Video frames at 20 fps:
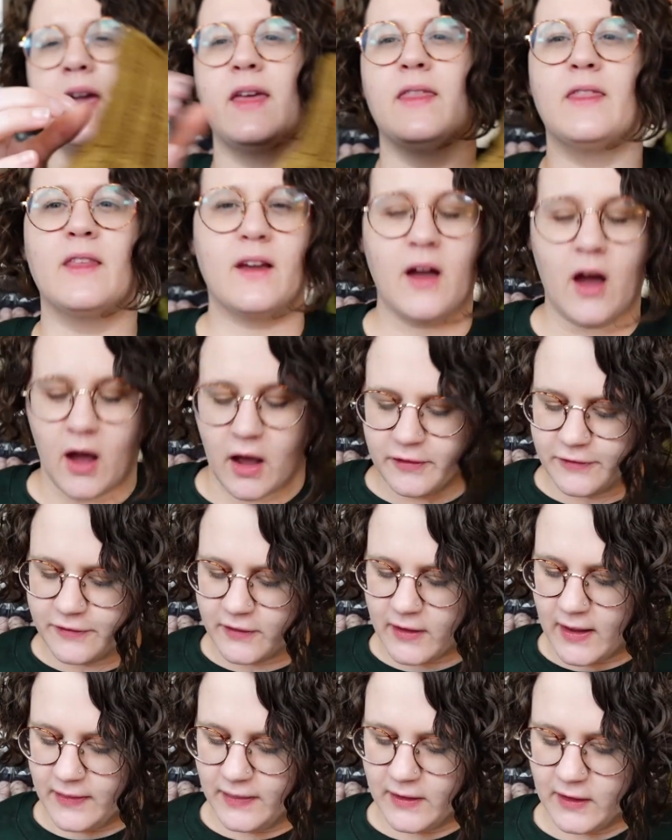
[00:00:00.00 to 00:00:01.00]
in the cuff
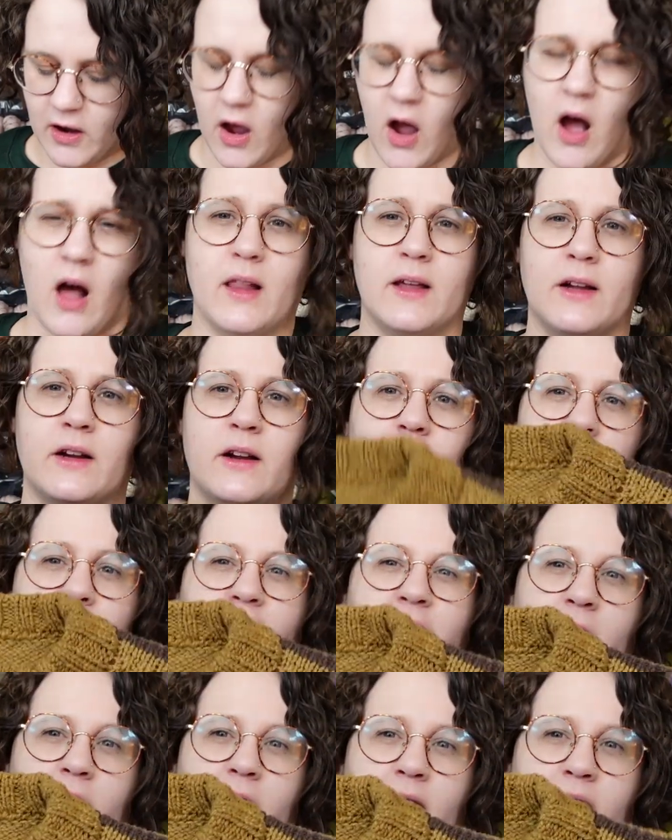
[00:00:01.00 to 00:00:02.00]
and the collar, I
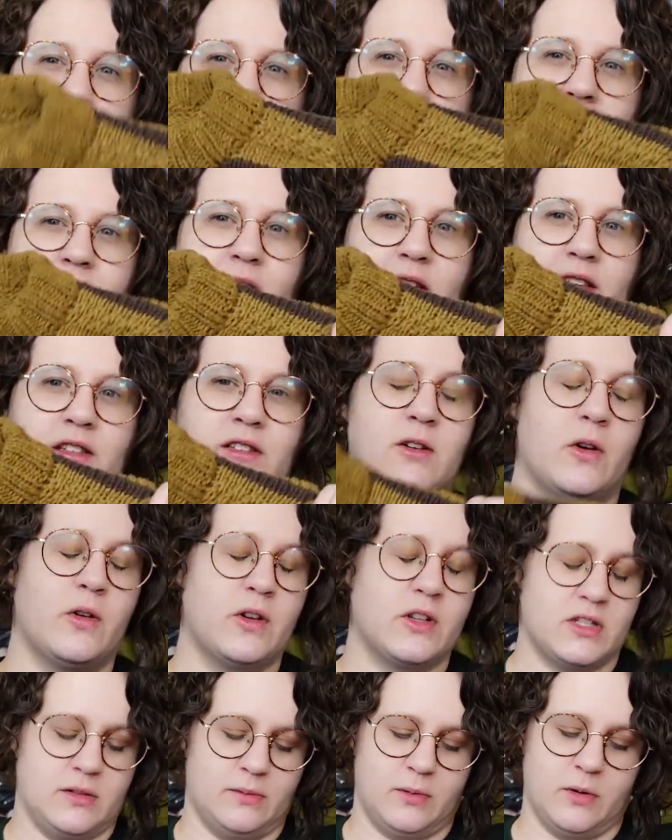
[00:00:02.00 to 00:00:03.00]
feel like it was less
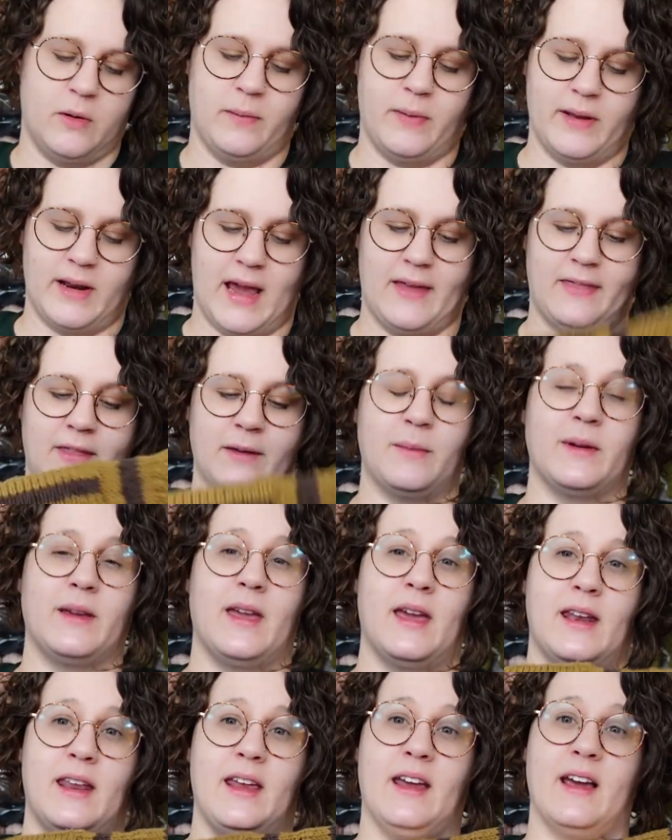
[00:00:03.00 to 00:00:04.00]
noticeable, but at the
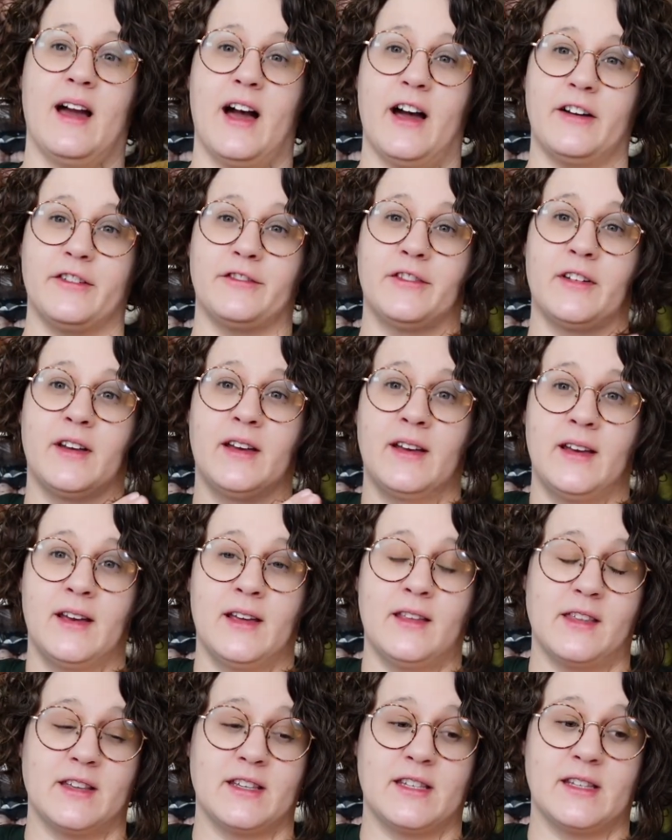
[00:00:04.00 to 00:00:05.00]
beginning of
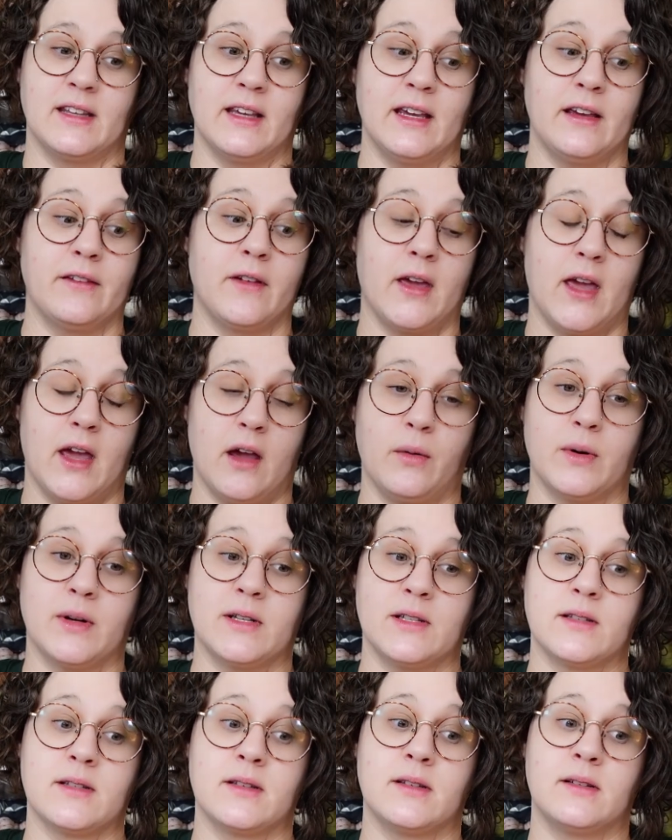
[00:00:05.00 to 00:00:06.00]
the sleeve, it
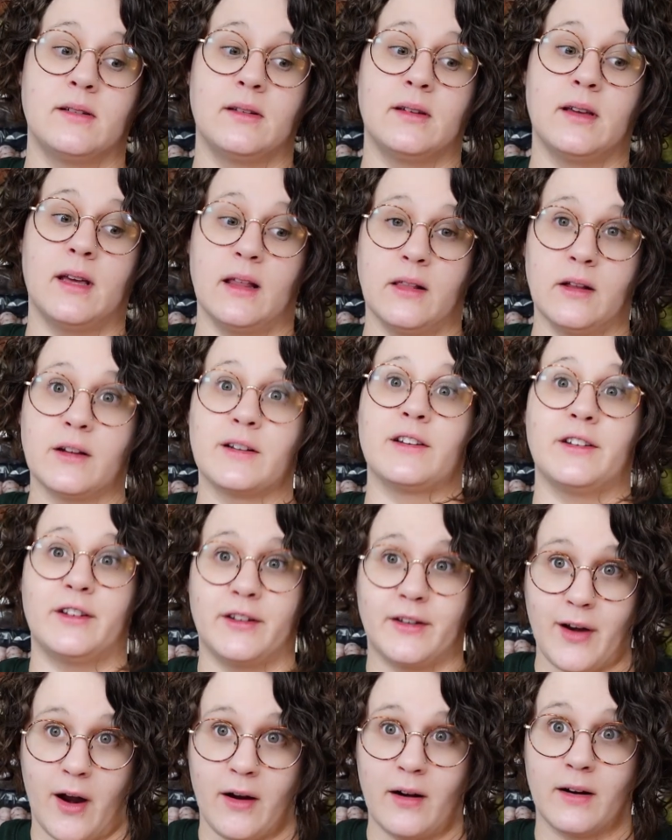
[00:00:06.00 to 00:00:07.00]
looked
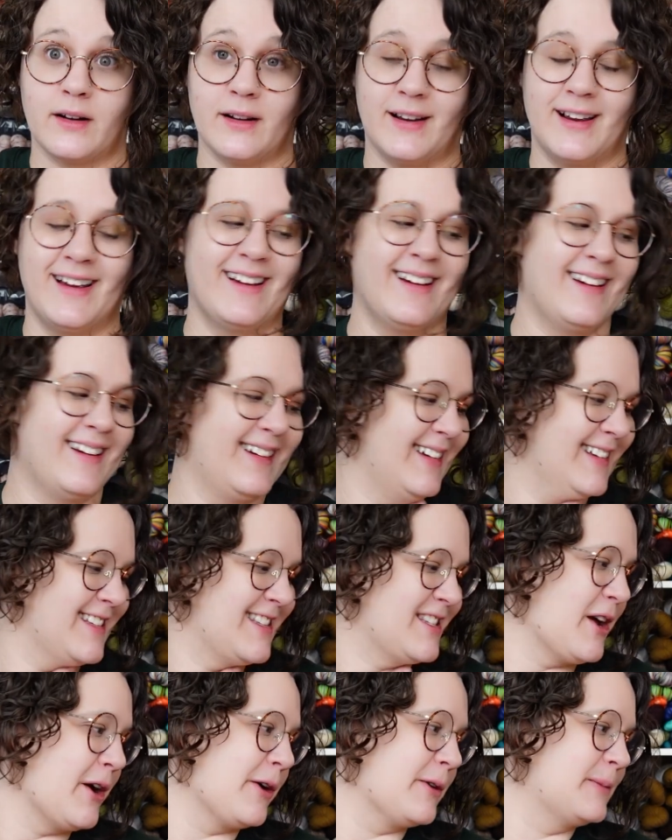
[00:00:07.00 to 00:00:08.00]
dark.
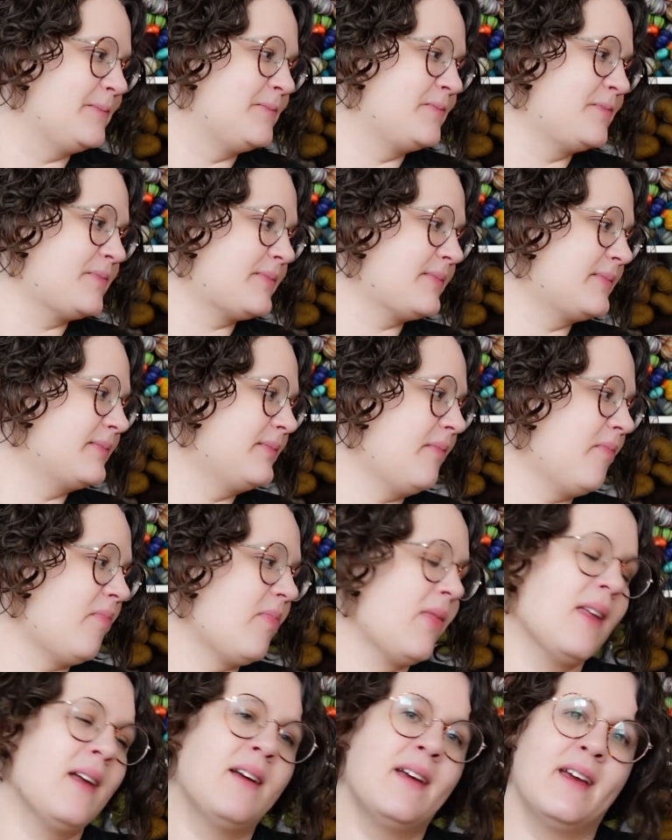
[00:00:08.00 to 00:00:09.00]
So
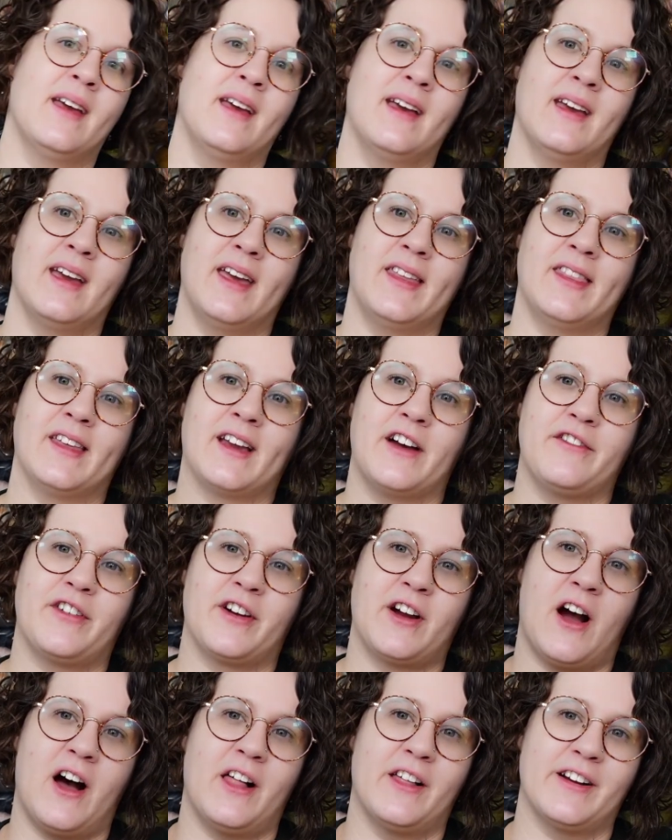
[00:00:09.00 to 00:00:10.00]
in the cuff and
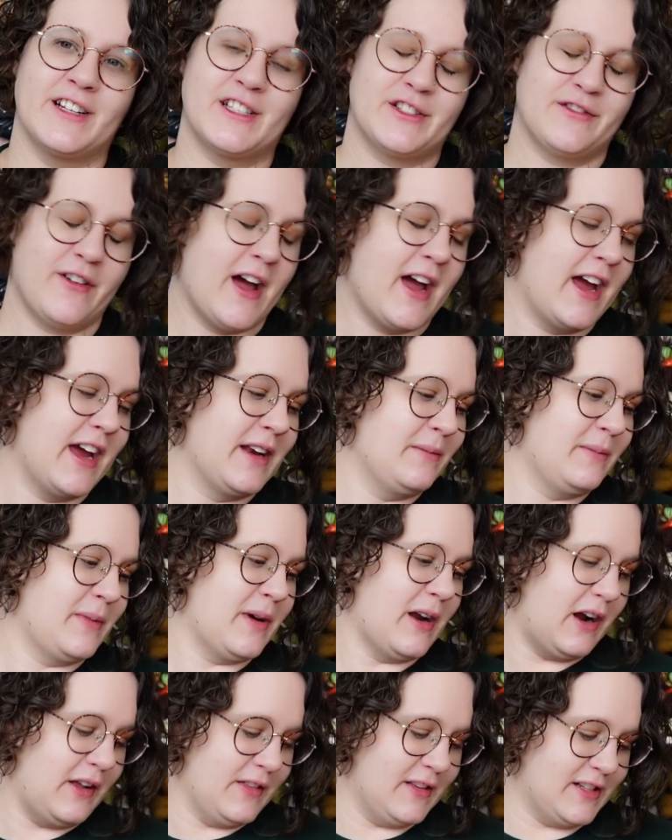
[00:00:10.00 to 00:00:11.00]
collar, it's fine,
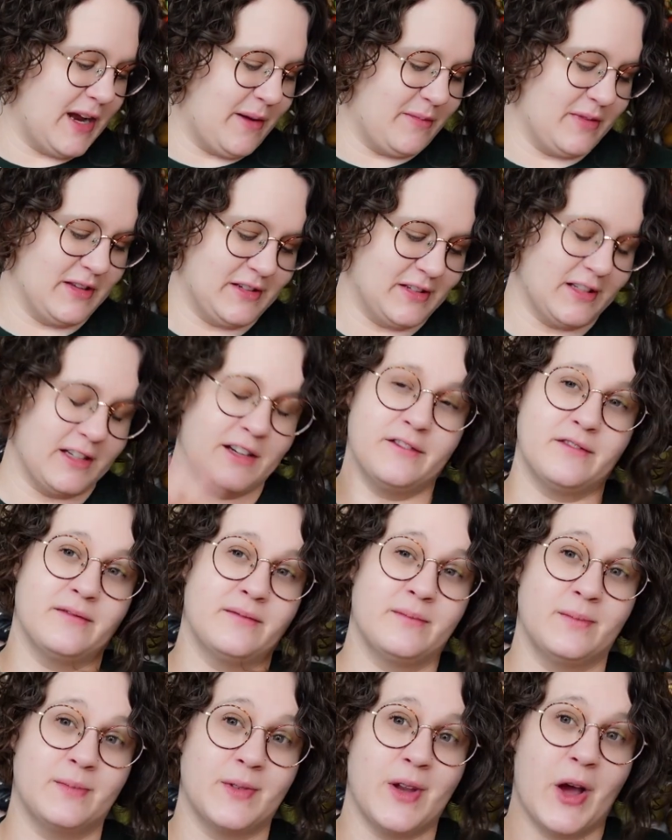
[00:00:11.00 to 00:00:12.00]
but on the top of the sleeve,
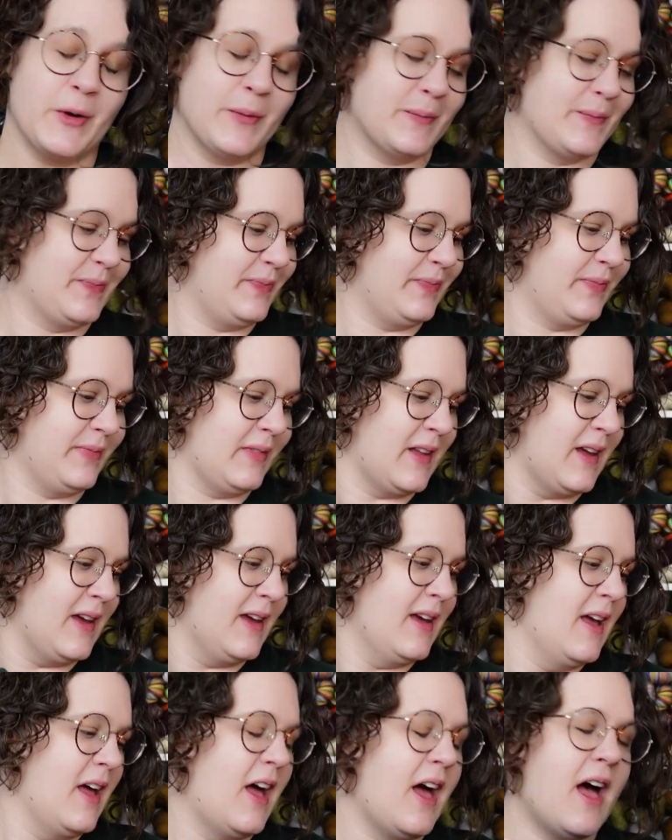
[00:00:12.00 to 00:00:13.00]
no.
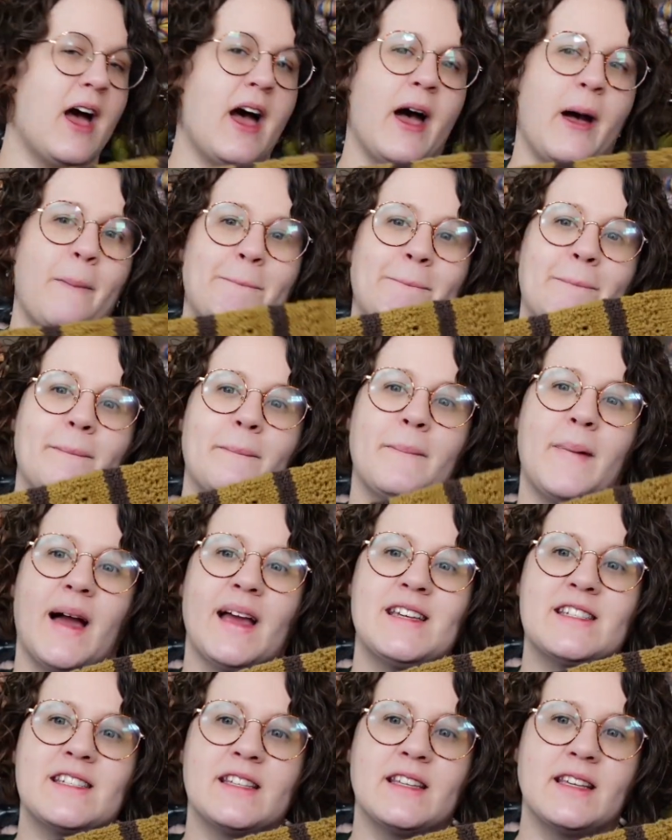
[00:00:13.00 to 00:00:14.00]
My
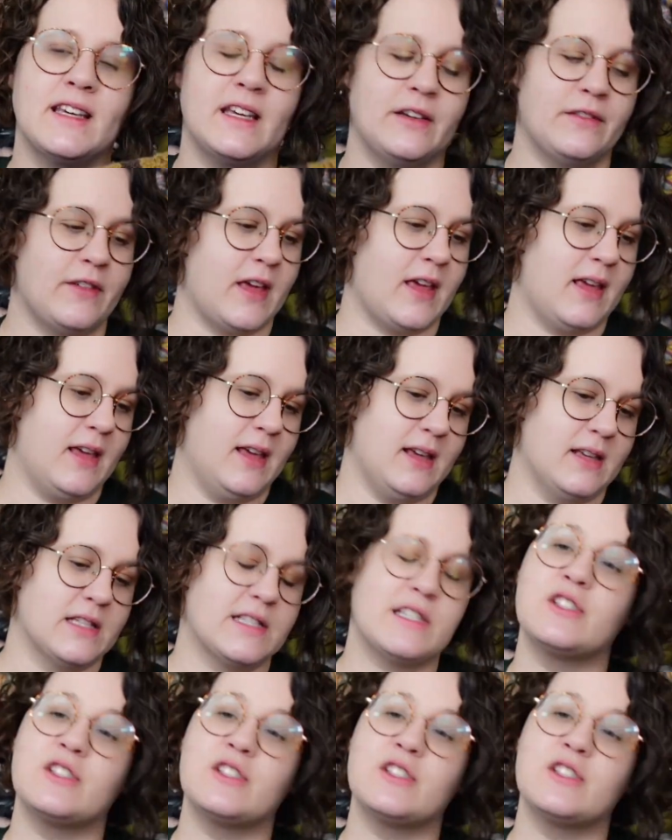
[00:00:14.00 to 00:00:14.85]
sleeve is